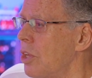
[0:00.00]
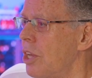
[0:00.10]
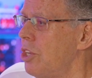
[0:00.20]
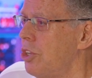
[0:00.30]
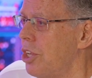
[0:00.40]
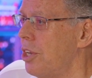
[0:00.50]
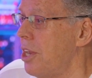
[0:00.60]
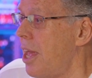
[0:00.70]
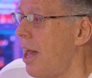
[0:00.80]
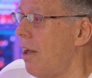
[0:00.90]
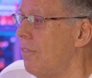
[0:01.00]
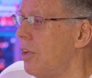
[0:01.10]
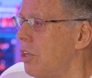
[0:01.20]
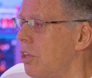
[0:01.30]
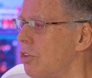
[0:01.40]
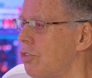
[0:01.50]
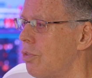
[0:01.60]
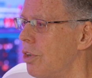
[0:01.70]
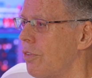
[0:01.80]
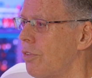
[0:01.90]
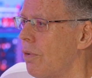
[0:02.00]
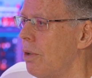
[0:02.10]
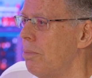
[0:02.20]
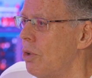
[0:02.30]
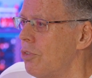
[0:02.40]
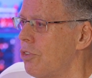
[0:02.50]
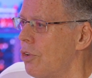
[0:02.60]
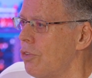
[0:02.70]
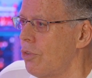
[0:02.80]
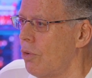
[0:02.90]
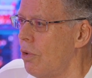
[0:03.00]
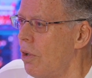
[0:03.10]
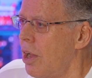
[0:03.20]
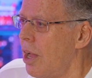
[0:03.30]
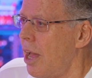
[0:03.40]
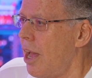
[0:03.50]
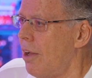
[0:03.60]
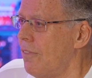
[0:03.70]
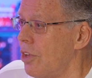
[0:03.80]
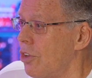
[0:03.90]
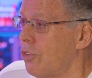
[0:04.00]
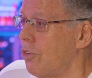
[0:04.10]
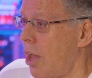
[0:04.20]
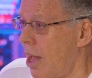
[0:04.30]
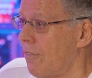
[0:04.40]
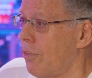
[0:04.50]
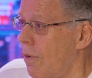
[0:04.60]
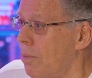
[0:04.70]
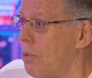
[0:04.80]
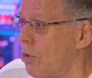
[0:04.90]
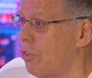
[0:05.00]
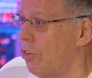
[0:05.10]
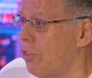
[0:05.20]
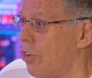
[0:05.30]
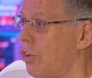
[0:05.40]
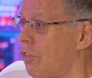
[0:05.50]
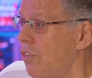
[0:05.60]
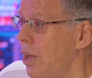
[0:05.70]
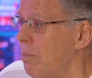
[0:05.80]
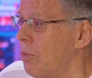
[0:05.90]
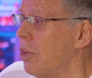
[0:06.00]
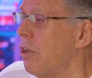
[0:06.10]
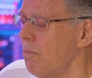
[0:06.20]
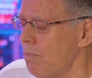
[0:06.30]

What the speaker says: He didn't have any history of thrombosis or have thrombosis in his family,